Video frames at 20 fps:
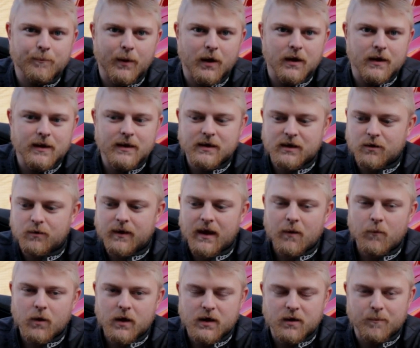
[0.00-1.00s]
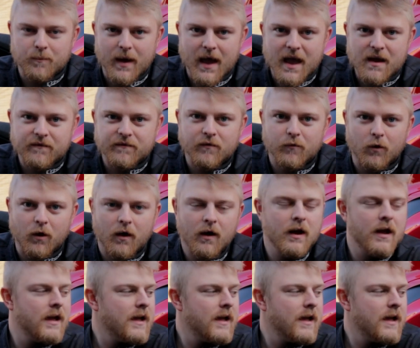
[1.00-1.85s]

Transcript: but you get what you pay for.